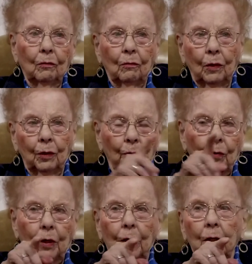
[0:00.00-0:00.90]
went
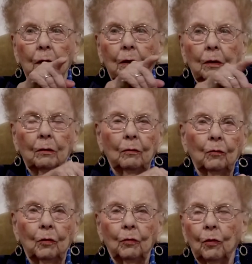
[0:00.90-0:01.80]
around and
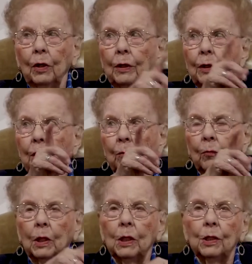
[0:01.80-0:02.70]
went right down
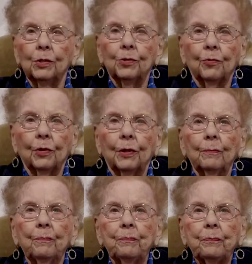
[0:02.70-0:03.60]
Main Street.
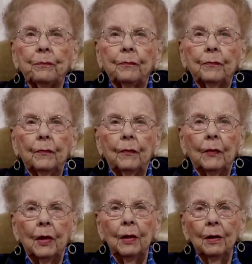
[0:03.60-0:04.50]

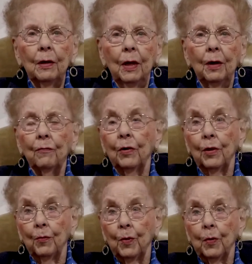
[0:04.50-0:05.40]
A lot of
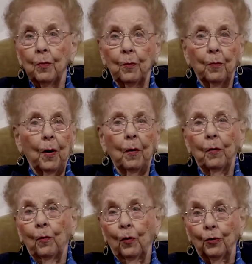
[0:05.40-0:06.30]
other people
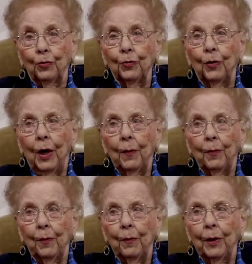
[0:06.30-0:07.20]
probably weren't too
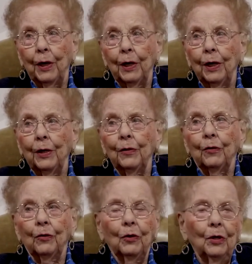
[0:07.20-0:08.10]
happy about it either.